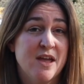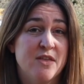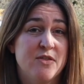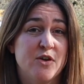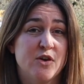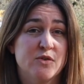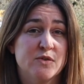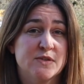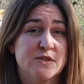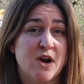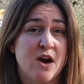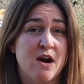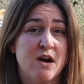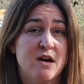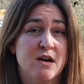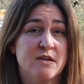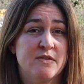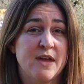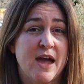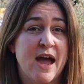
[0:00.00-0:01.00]
those
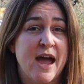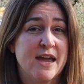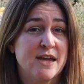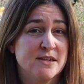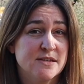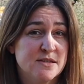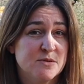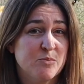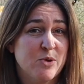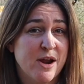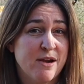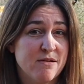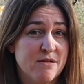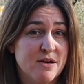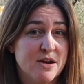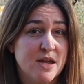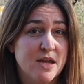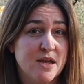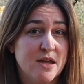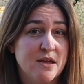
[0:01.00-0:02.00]
are the highest
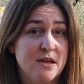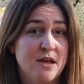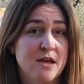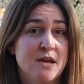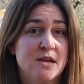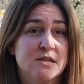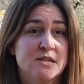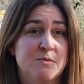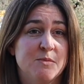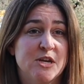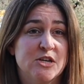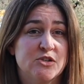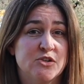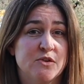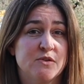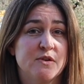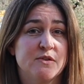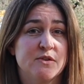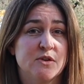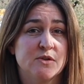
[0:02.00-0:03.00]
priority to make sure
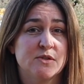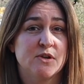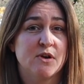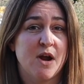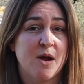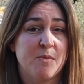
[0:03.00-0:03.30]
that those are